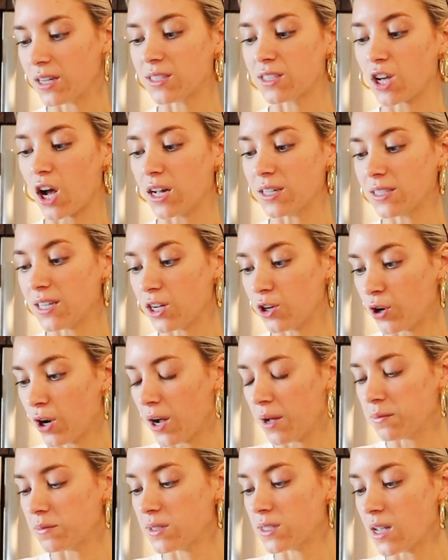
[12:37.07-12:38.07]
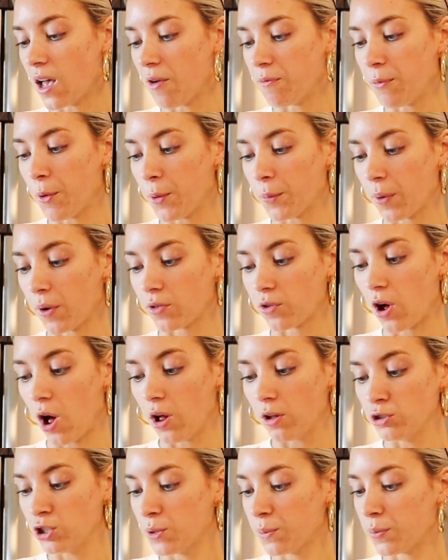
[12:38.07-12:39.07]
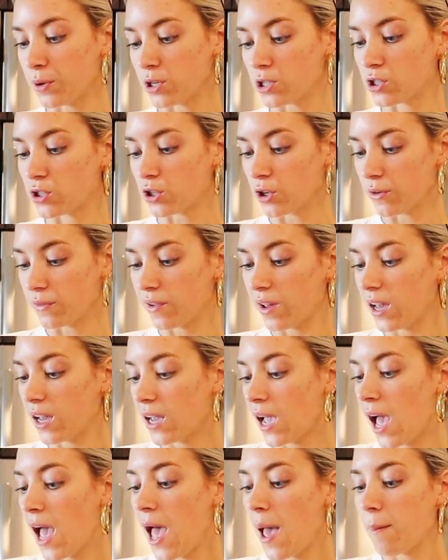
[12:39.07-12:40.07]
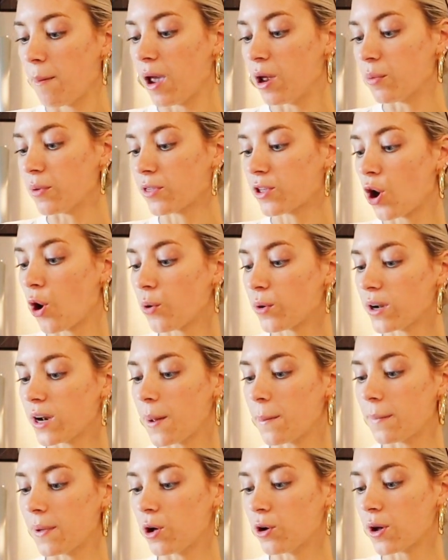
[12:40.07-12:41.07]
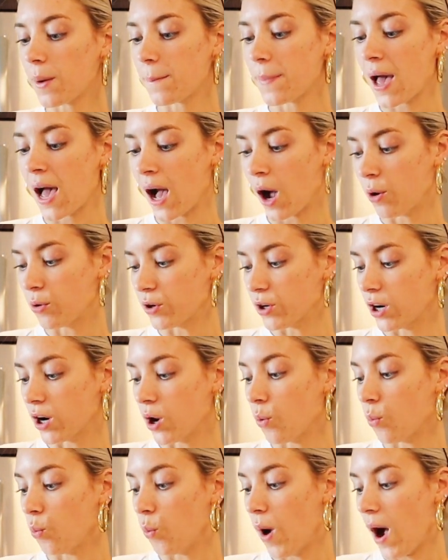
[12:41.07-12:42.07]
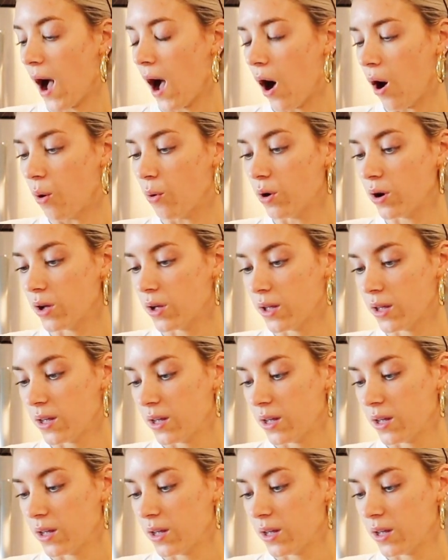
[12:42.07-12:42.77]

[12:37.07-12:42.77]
It's got 10 grams of bone broth collagen per serving, made with coconut milk powder. Wow.